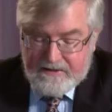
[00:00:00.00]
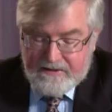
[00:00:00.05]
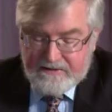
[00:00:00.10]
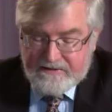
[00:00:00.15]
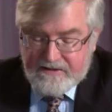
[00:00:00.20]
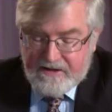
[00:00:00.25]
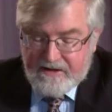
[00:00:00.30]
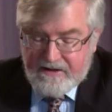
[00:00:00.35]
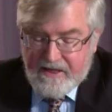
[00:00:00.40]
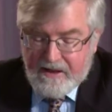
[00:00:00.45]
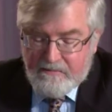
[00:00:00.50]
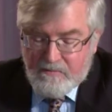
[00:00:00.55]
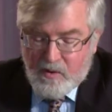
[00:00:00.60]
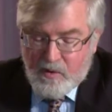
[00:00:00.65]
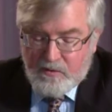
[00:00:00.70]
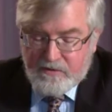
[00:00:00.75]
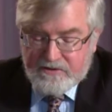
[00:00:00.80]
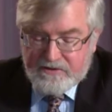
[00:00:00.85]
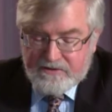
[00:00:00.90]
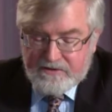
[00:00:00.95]
Consider that
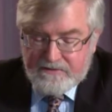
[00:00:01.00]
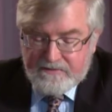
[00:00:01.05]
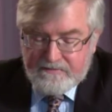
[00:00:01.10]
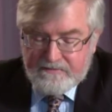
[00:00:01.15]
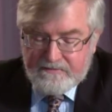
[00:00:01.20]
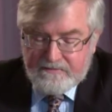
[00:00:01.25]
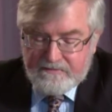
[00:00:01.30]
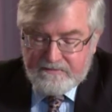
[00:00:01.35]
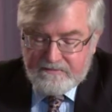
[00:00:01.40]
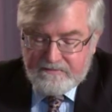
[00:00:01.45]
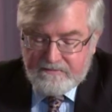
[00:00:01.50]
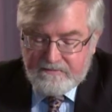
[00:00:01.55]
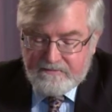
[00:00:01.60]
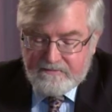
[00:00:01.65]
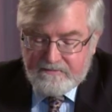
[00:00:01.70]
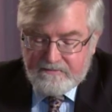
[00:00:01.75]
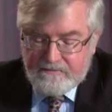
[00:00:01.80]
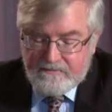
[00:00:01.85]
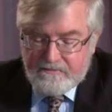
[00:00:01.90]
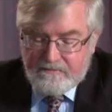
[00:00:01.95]
most
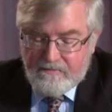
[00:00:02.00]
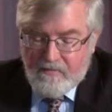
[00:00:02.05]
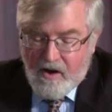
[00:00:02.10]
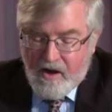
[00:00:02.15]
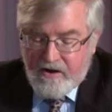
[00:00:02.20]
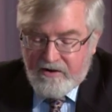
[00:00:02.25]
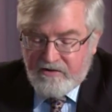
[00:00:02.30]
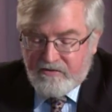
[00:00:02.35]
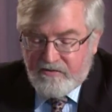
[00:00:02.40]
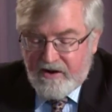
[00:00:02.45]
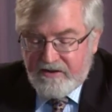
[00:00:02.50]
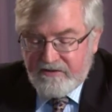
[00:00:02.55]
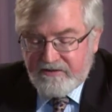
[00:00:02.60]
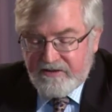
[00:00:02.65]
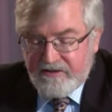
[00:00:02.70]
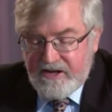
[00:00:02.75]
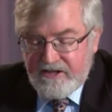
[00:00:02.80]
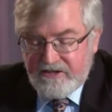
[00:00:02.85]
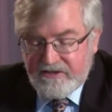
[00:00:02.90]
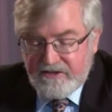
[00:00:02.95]
modern
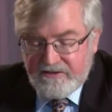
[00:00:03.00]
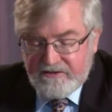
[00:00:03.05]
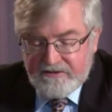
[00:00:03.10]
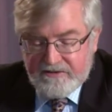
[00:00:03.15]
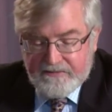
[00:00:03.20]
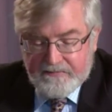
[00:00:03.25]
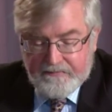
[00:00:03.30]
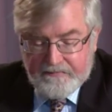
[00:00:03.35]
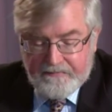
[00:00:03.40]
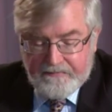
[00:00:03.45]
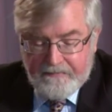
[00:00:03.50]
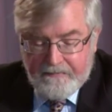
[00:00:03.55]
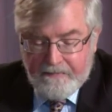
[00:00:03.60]
translations,